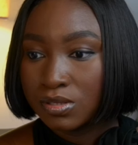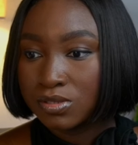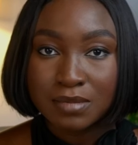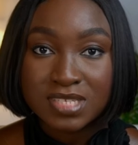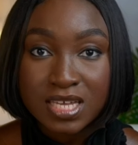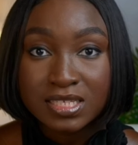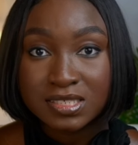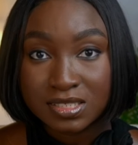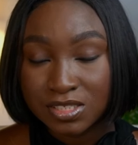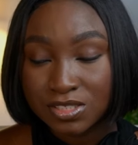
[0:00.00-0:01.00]
I'm telling
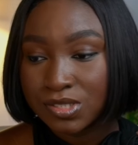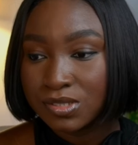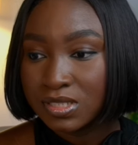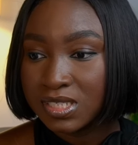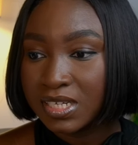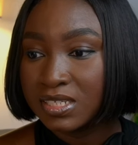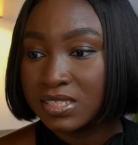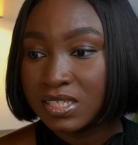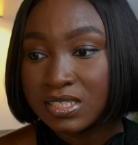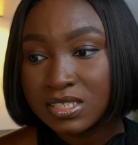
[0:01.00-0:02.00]
Stitch to design
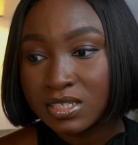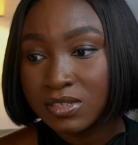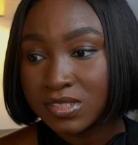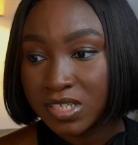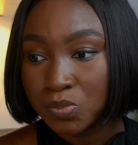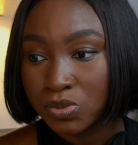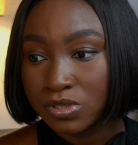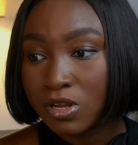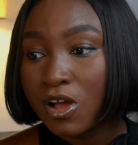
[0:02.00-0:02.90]
an internal dashboard